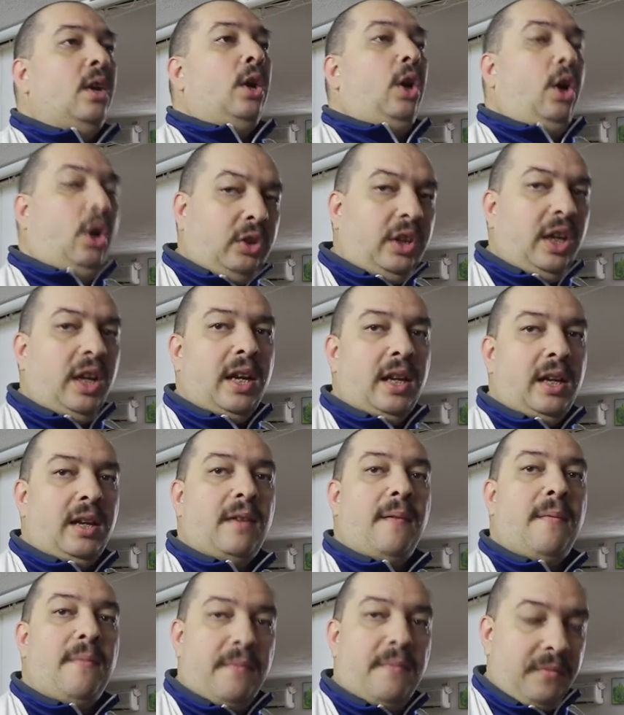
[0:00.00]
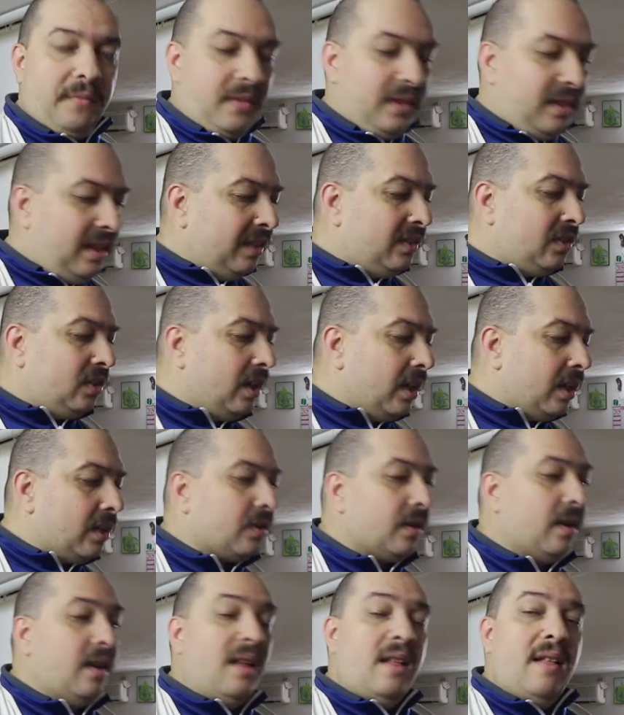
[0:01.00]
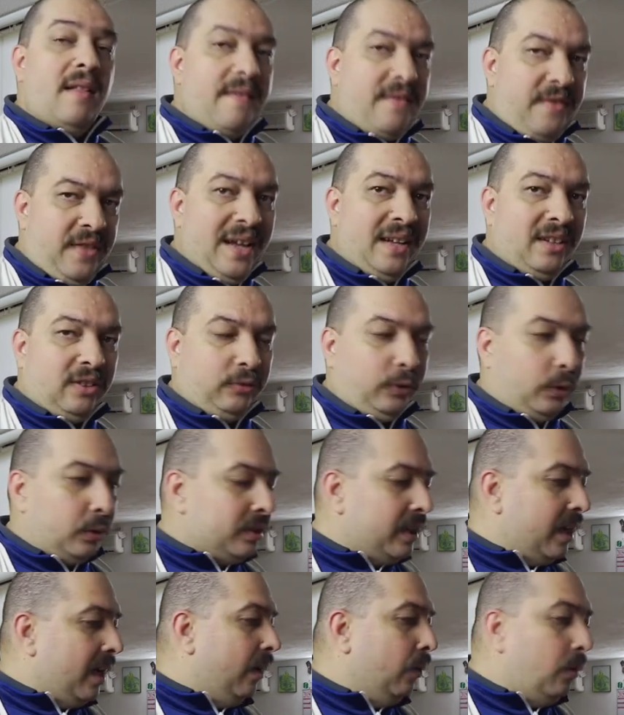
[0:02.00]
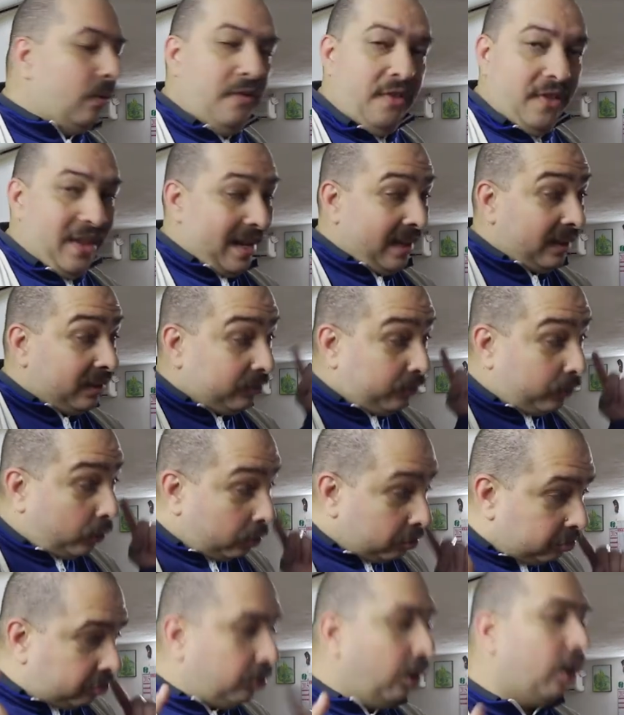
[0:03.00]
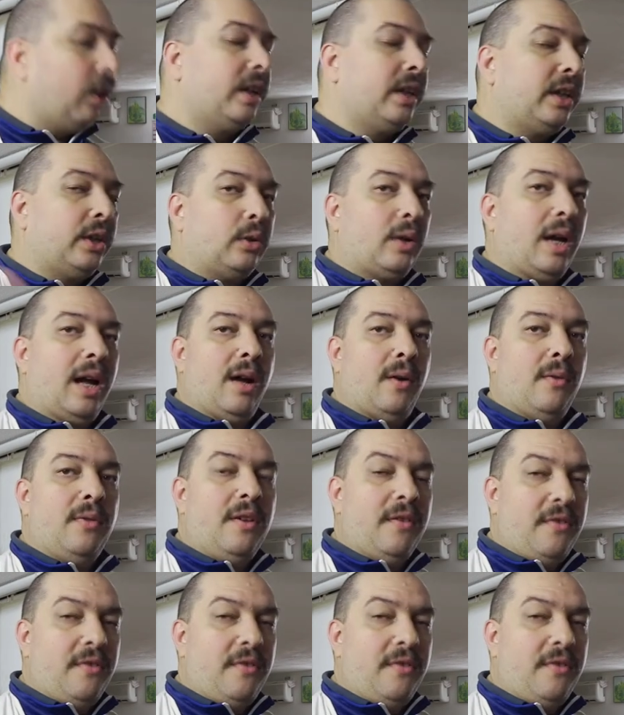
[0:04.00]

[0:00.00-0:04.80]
Okay, that's it. Thanks for now, thanks for strolling around,